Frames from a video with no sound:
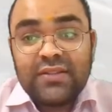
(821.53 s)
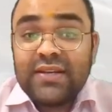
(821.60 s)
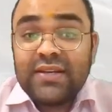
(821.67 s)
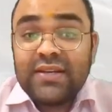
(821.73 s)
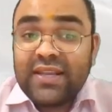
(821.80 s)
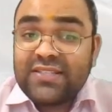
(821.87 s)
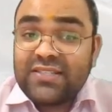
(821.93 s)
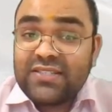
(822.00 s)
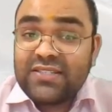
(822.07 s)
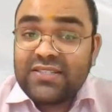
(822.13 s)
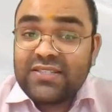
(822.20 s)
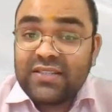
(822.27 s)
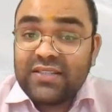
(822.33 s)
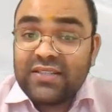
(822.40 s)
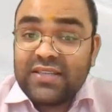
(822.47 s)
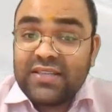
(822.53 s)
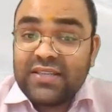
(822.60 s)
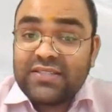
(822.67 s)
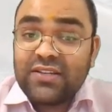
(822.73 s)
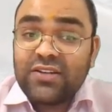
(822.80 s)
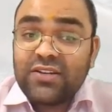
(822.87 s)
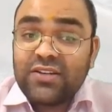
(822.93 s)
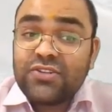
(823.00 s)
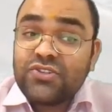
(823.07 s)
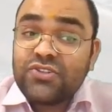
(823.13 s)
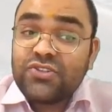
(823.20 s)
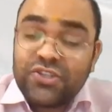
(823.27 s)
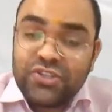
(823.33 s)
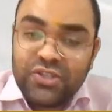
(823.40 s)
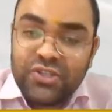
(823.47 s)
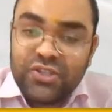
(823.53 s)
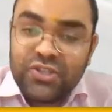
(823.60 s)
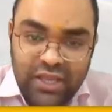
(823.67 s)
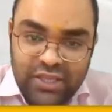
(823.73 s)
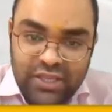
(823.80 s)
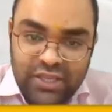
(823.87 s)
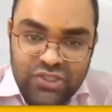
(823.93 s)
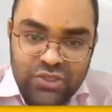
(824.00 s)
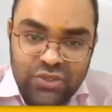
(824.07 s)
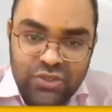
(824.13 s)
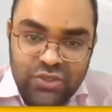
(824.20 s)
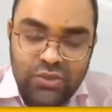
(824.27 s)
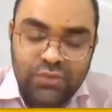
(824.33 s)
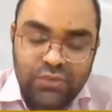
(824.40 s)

Next is the construction gauge.